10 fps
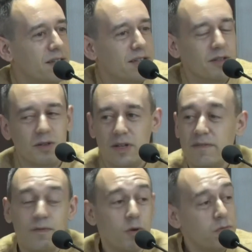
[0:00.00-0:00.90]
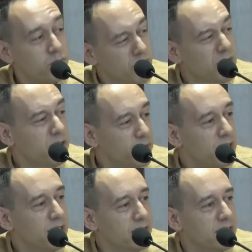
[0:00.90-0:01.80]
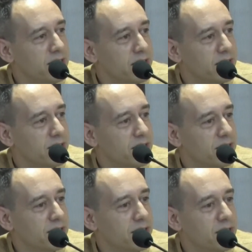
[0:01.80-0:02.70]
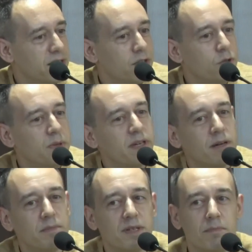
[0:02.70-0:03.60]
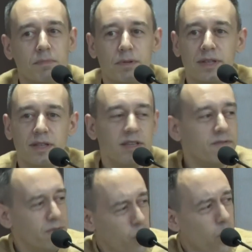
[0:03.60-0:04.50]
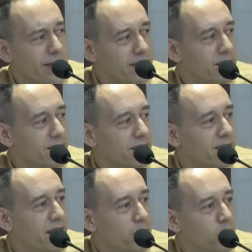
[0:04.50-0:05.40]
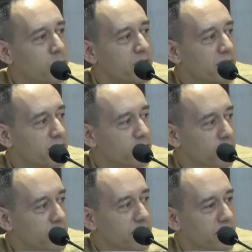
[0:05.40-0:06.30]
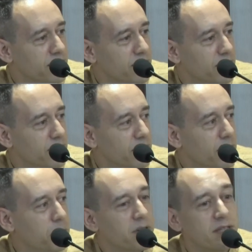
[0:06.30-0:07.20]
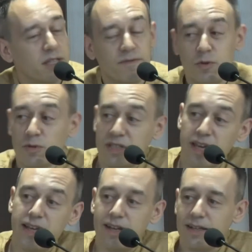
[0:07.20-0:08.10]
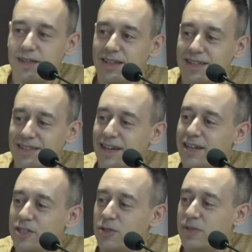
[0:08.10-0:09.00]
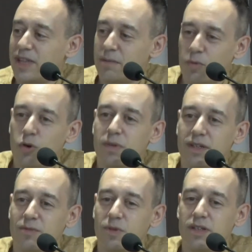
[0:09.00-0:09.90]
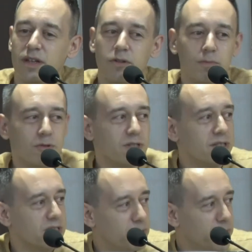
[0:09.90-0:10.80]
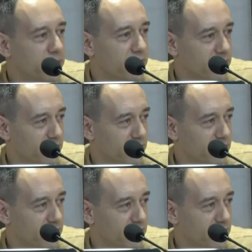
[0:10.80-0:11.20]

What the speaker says: If you're really, really listening, you become completely void in that moment that you're listening. Because if you retain anything inside you at that moment when another person is speaking,